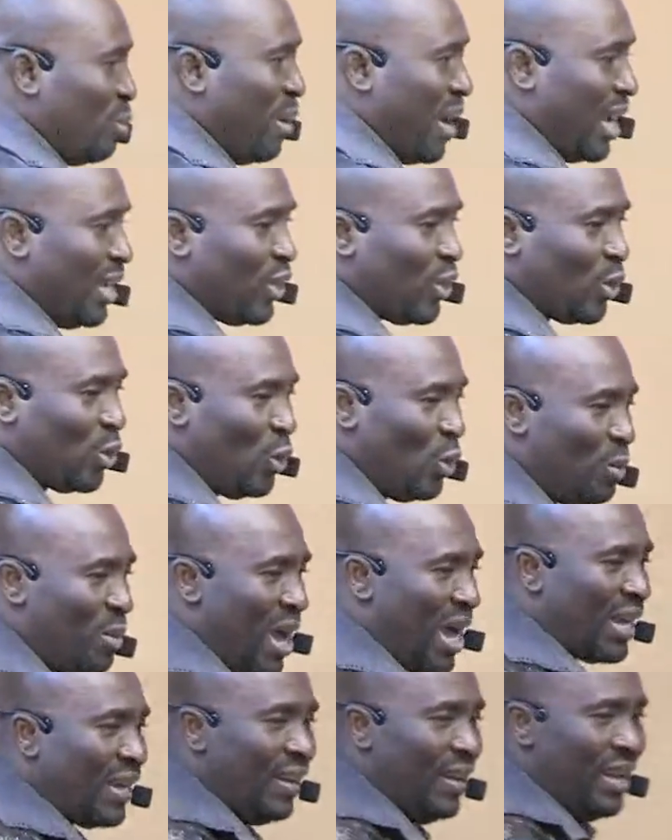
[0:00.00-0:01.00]
ba- stood
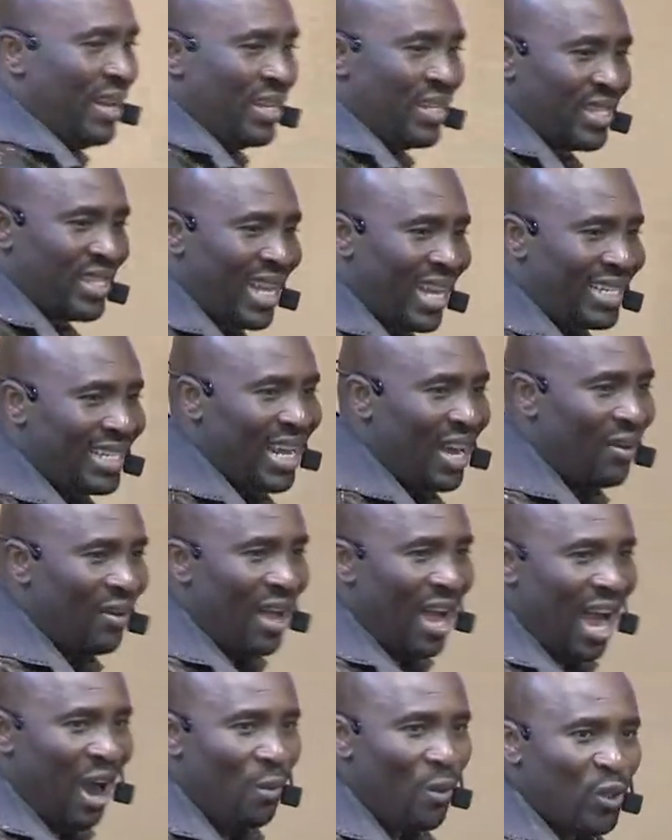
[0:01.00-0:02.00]
back, sat down,
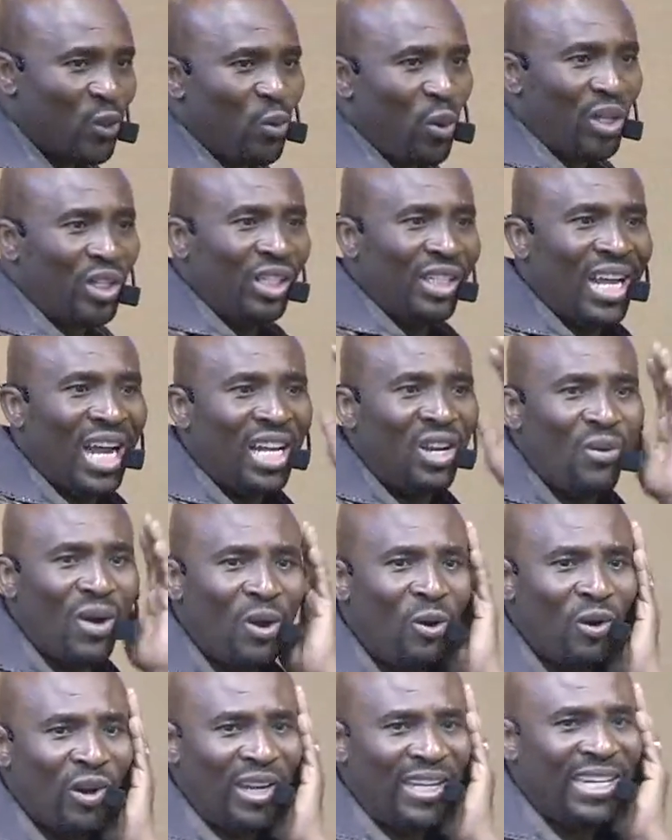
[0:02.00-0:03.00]
and was watching how they were
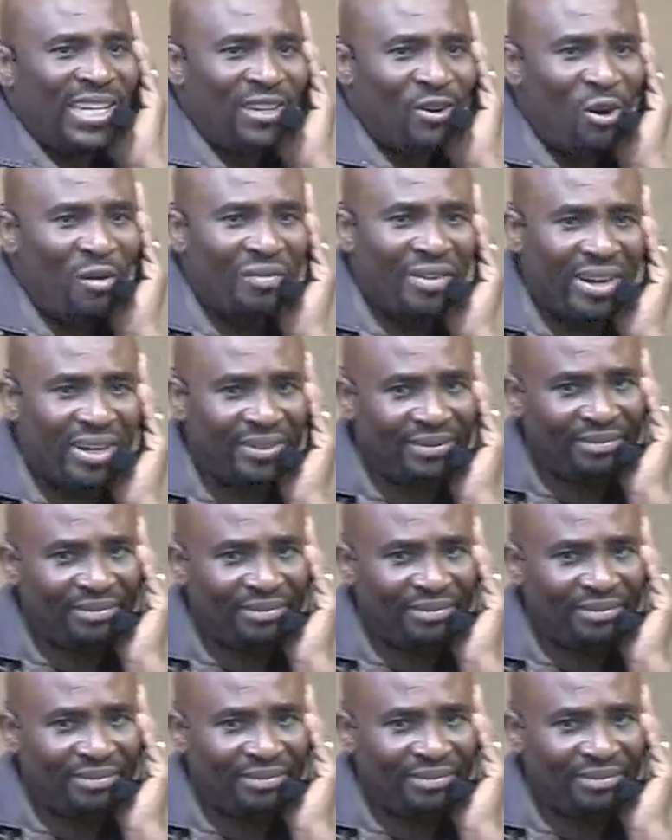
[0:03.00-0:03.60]
collecting the offering.